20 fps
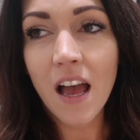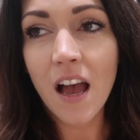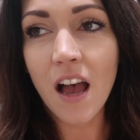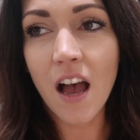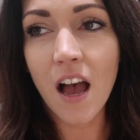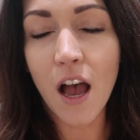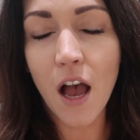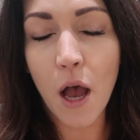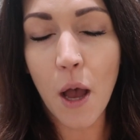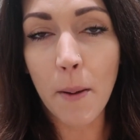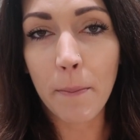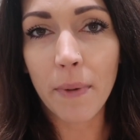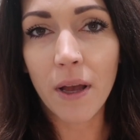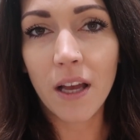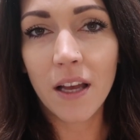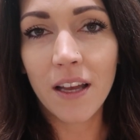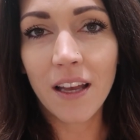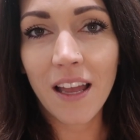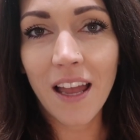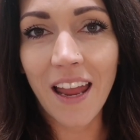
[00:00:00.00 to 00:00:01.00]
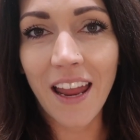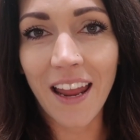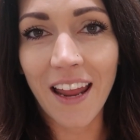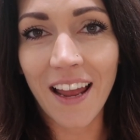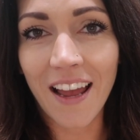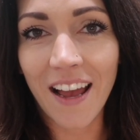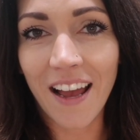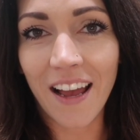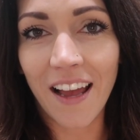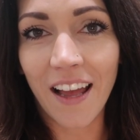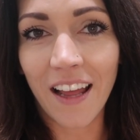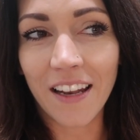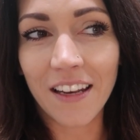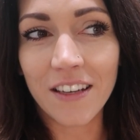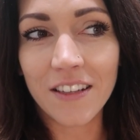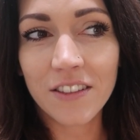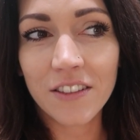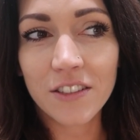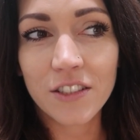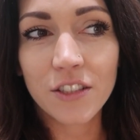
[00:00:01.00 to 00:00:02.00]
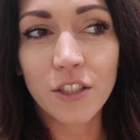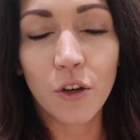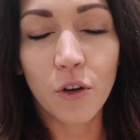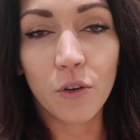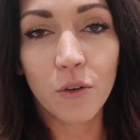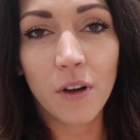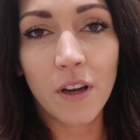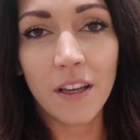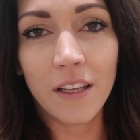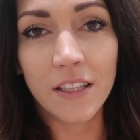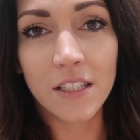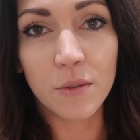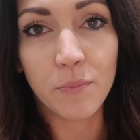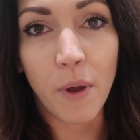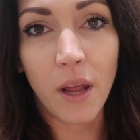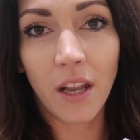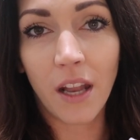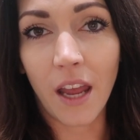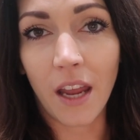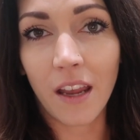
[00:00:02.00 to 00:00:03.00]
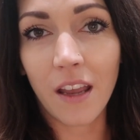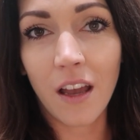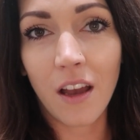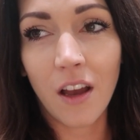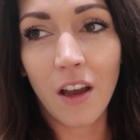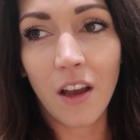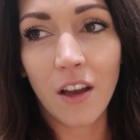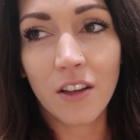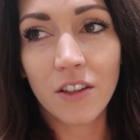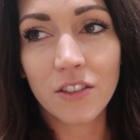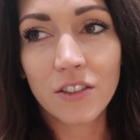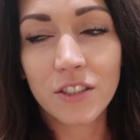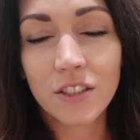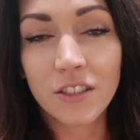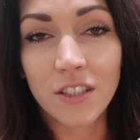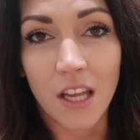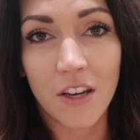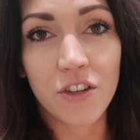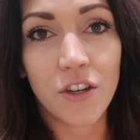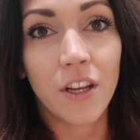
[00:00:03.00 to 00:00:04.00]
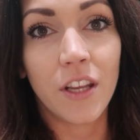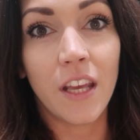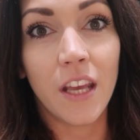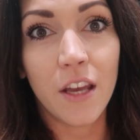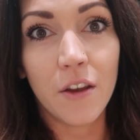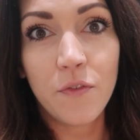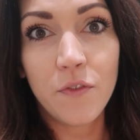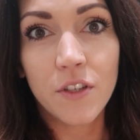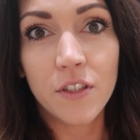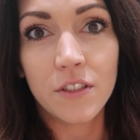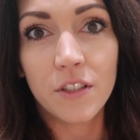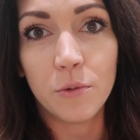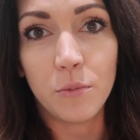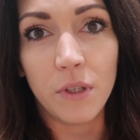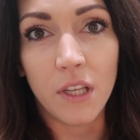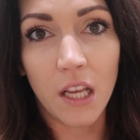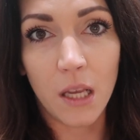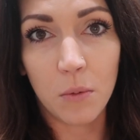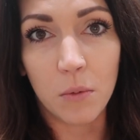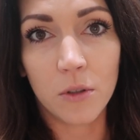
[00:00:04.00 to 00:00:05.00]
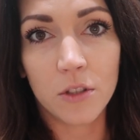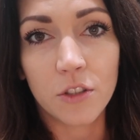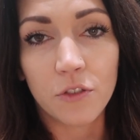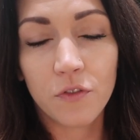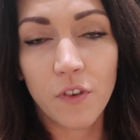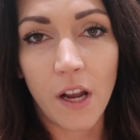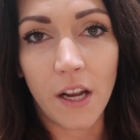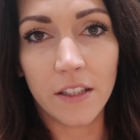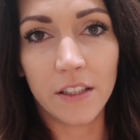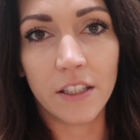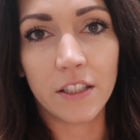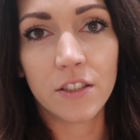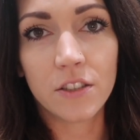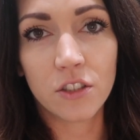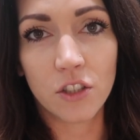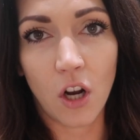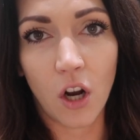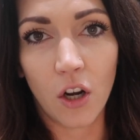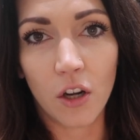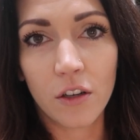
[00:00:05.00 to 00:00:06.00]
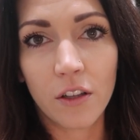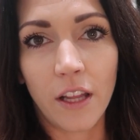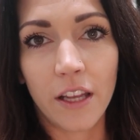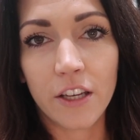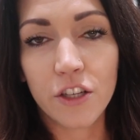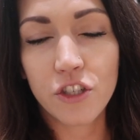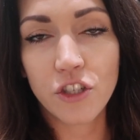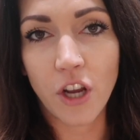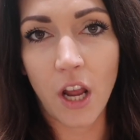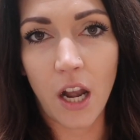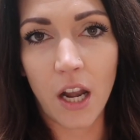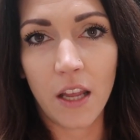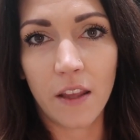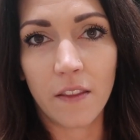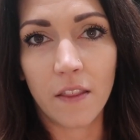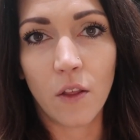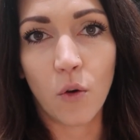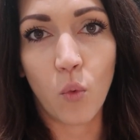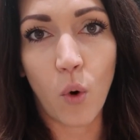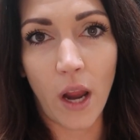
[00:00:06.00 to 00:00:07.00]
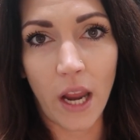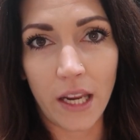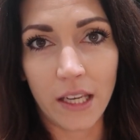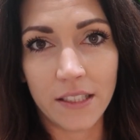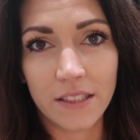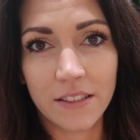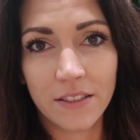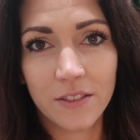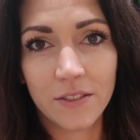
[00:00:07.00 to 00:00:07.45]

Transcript: And so it's been like such a gift to be able to finally start like shedding the weight.